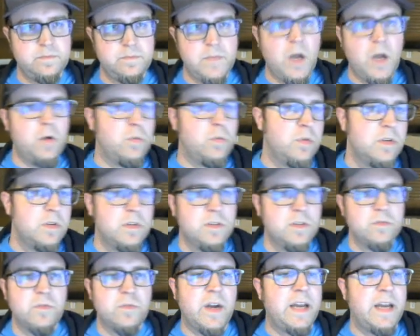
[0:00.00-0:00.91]
Oh,
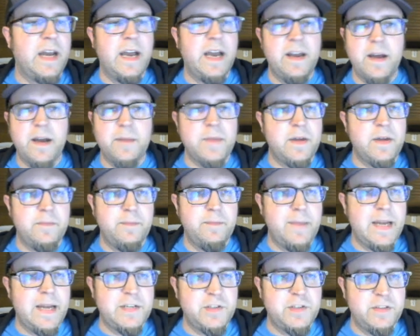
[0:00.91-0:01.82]
right, I'm not
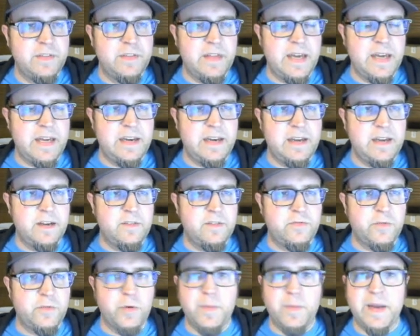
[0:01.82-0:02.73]
matching that
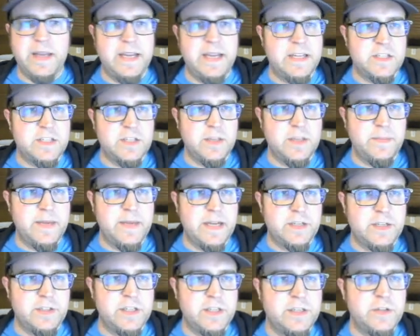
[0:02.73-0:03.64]
format yet, so let me
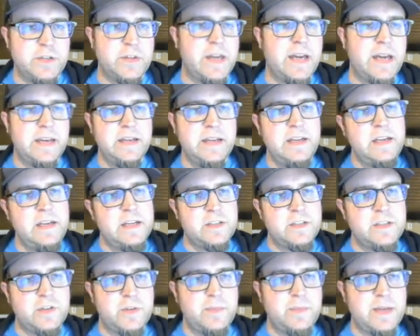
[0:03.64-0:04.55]
actually do that.
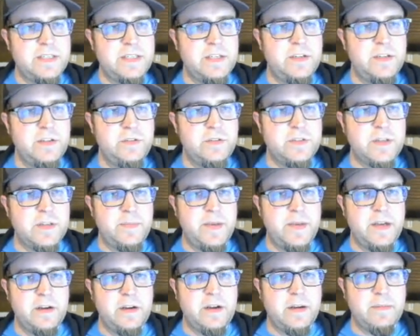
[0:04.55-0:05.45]
So in my to-dos up
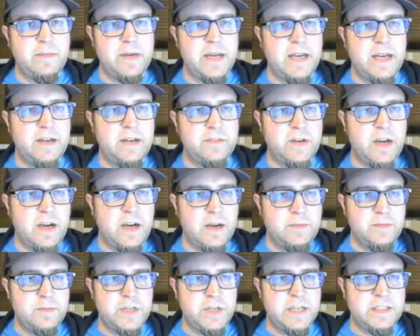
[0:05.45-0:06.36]
here, I'm going to have an
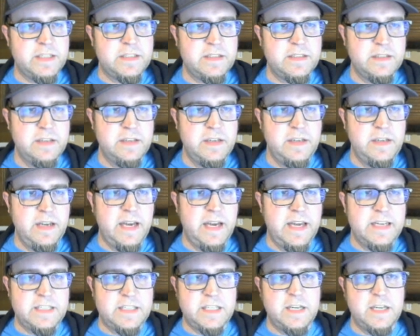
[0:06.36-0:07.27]
object,
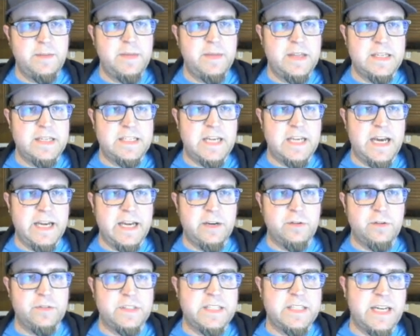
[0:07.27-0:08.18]
and it's going to be the
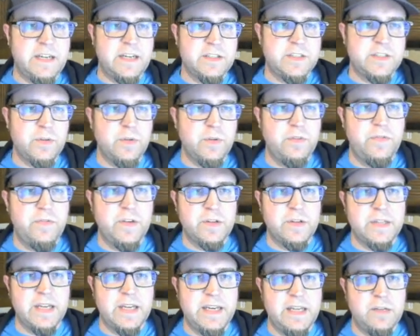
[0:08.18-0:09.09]
title. The title is the only
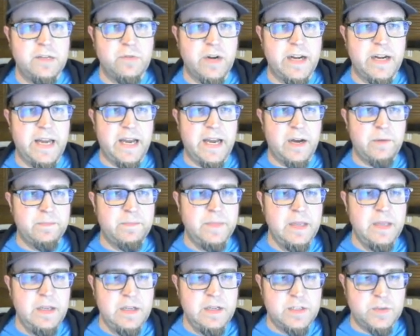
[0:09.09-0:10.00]
field I need right now,
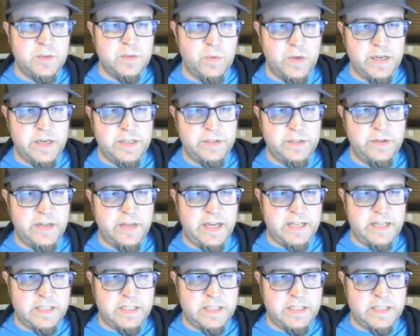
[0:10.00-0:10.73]
so we're going to do that.